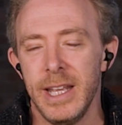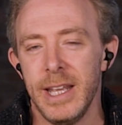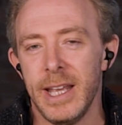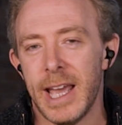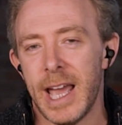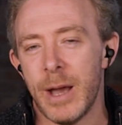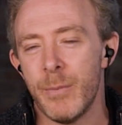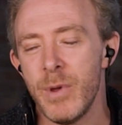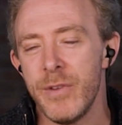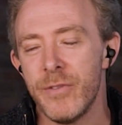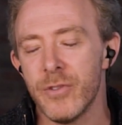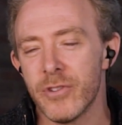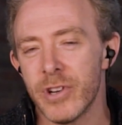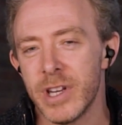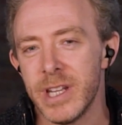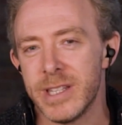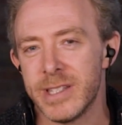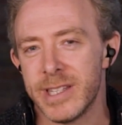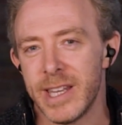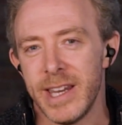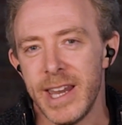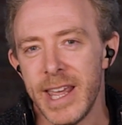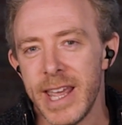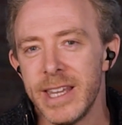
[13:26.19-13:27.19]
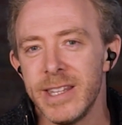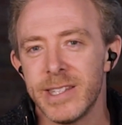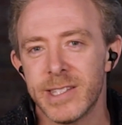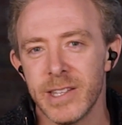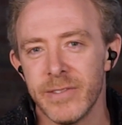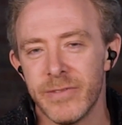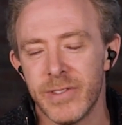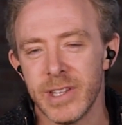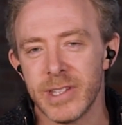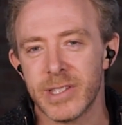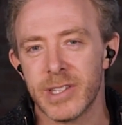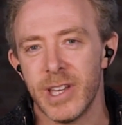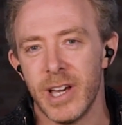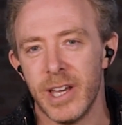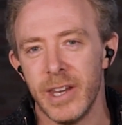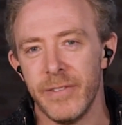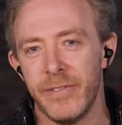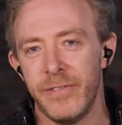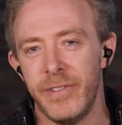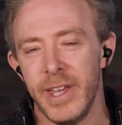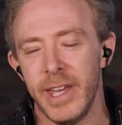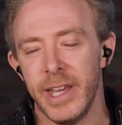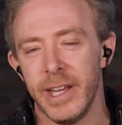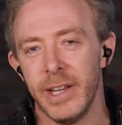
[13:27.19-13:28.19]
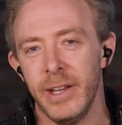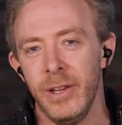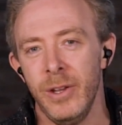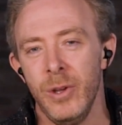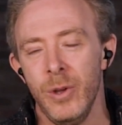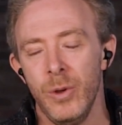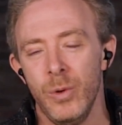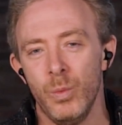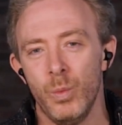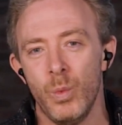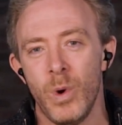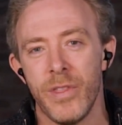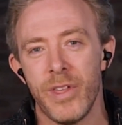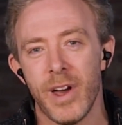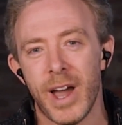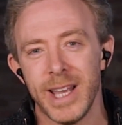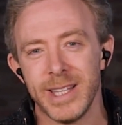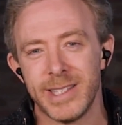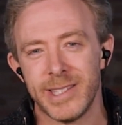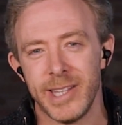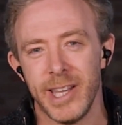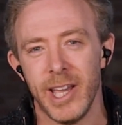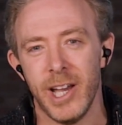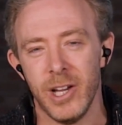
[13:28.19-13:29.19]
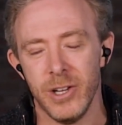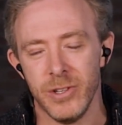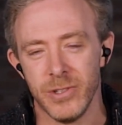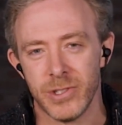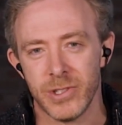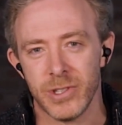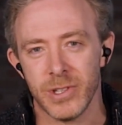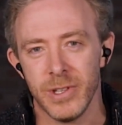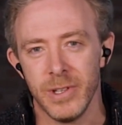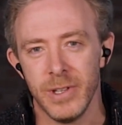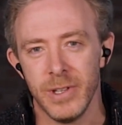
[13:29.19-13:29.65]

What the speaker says: And we've already seen hints of this kind of thing with ICOs.